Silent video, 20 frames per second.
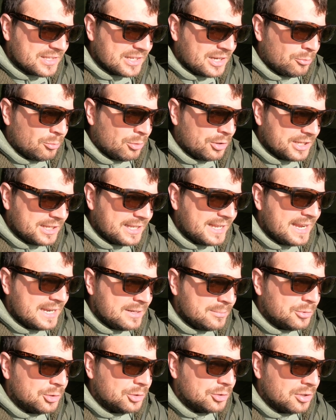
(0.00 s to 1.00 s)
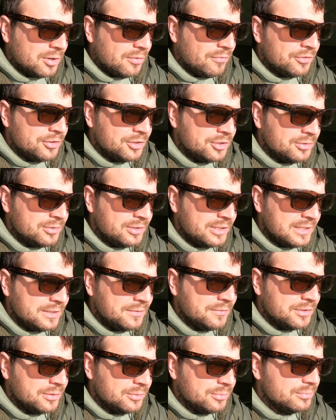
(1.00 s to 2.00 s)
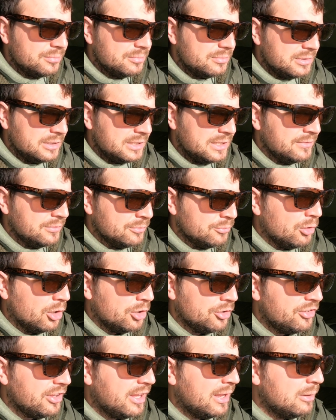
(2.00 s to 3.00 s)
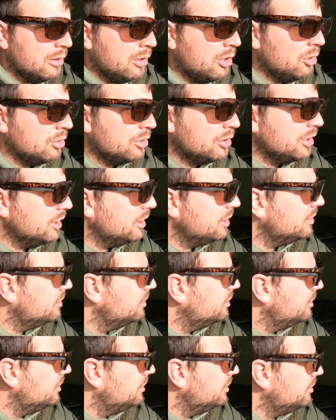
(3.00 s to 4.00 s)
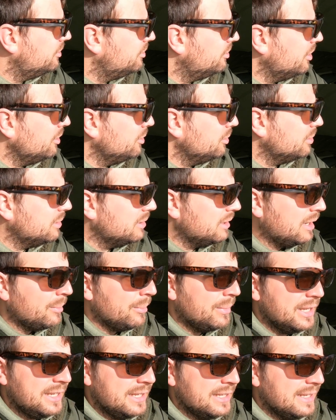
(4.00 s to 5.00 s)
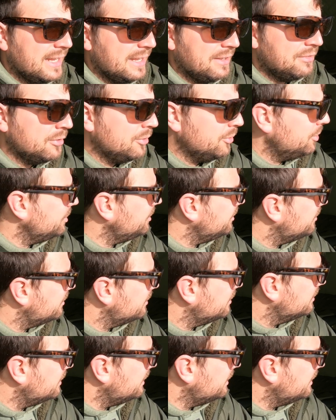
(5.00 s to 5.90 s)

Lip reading: I want to gain more confidence leaving rods out longer, so I'm making less noise